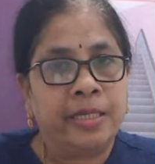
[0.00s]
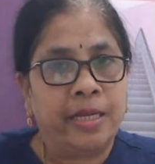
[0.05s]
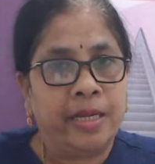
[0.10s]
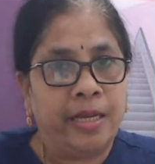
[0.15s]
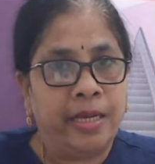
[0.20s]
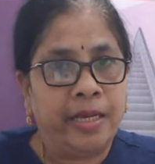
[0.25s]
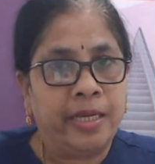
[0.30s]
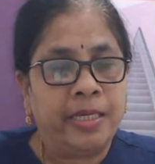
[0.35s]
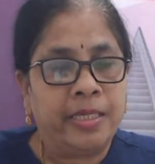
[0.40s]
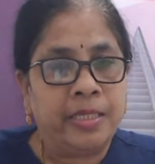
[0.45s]

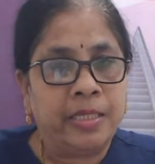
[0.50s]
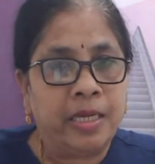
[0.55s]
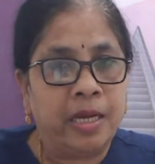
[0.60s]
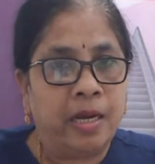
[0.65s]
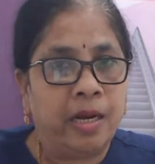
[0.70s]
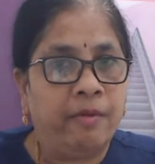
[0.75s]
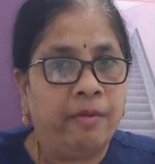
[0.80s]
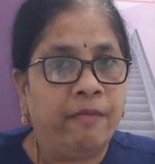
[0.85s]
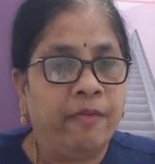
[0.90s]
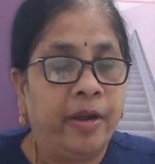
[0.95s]
eggs
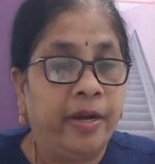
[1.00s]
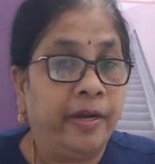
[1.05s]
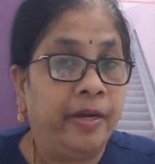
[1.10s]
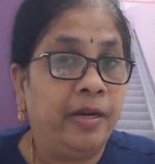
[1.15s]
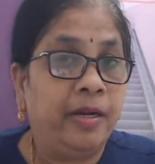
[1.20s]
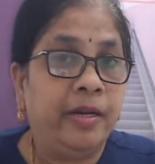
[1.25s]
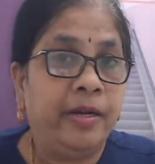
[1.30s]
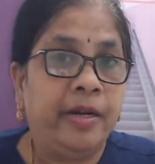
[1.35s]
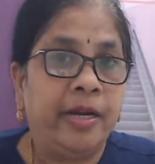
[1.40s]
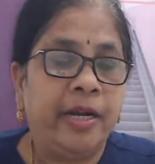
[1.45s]
are
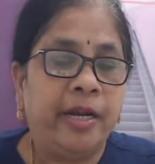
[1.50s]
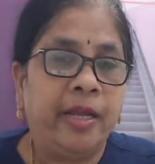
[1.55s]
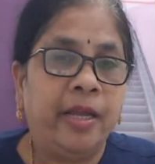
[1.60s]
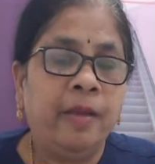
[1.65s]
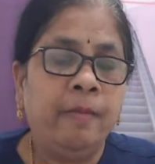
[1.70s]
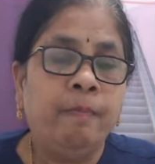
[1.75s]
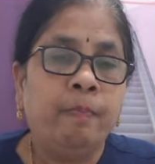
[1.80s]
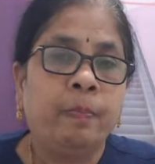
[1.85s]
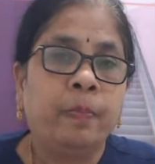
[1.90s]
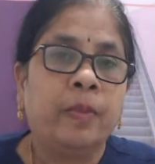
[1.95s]
finally ready
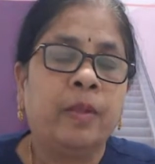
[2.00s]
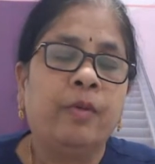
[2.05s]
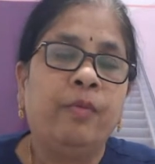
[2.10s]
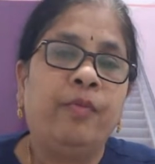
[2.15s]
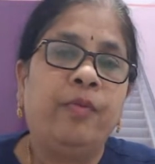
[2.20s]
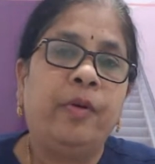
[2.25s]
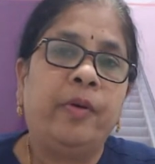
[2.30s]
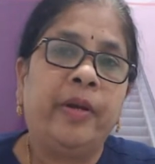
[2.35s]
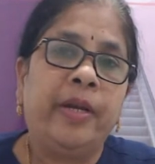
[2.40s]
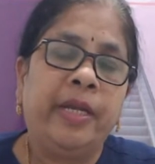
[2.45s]

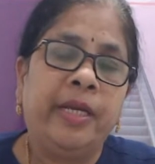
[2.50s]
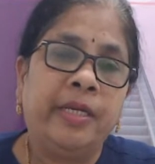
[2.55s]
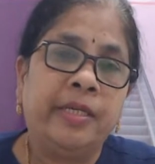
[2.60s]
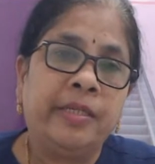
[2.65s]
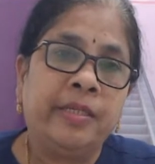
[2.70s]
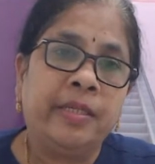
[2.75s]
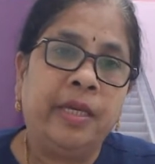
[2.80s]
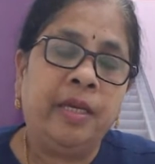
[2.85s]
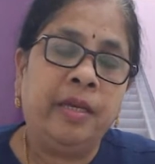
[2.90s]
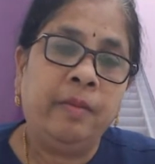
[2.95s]
for
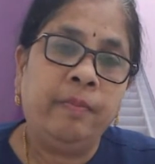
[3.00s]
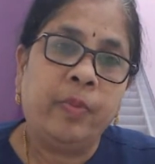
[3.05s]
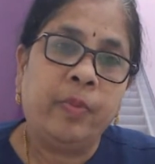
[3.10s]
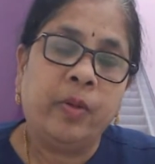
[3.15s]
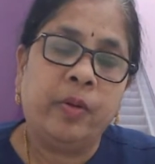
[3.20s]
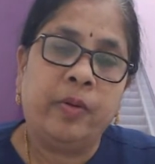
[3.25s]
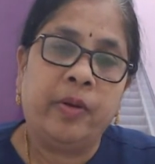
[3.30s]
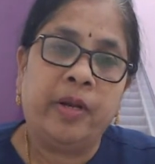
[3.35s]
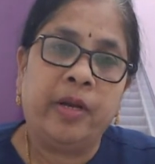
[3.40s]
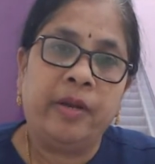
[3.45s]
ICSI
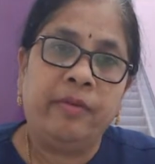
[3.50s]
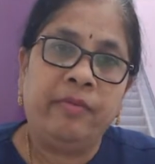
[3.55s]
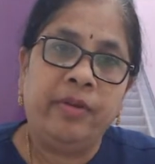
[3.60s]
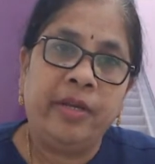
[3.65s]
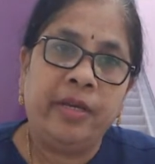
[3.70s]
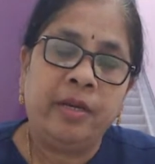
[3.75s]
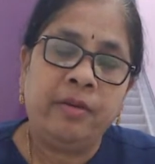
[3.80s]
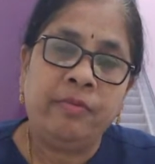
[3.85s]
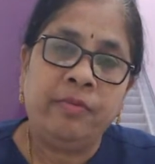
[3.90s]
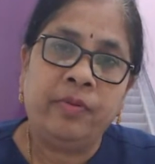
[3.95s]
or
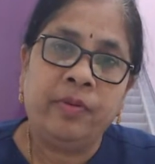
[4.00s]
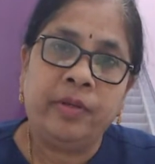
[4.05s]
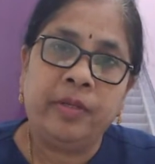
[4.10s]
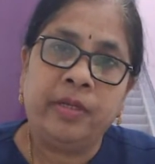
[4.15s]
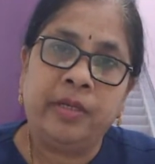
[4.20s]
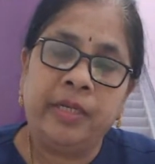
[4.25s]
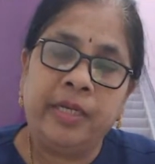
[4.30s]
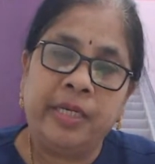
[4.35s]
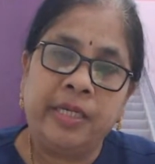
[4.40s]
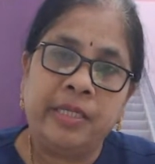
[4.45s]
IVF,
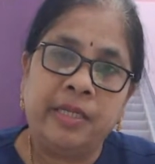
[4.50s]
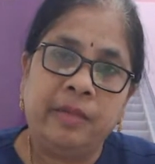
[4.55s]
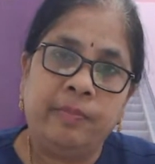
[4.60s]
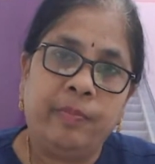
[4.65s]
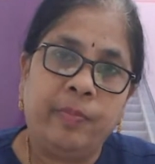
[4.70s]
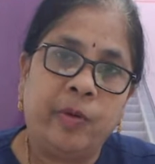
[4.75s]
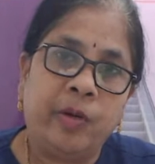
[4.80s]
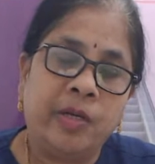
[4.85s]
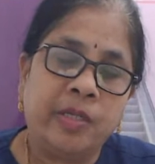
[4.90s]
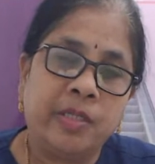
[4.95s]
the ICSI
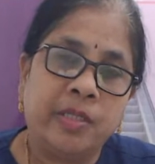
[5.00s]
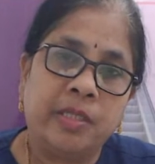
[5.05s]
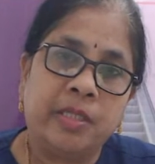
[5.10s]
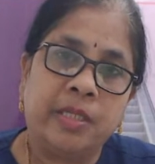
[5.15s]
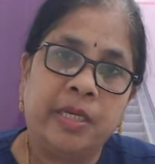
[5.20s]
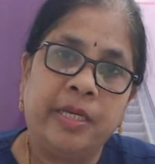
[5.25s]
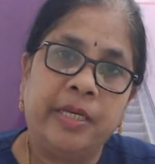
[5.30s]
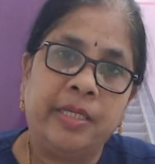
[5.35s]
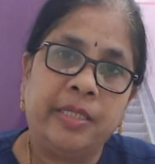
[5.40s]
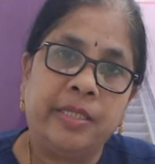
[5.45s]
process
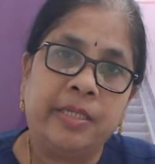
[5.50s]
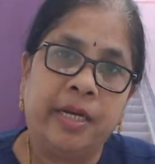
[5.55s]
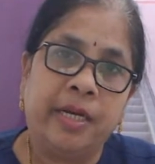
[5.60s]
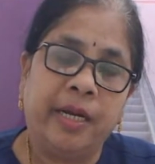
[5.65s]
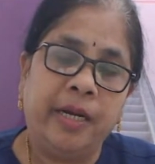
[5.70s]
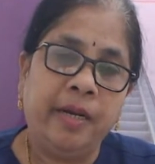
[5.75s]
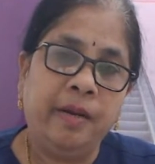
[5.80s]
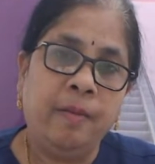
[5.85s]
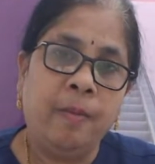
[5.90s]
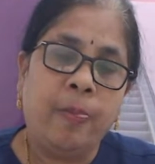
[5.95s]
is
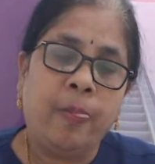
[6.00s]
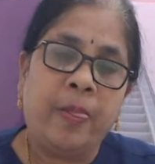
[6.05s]
done.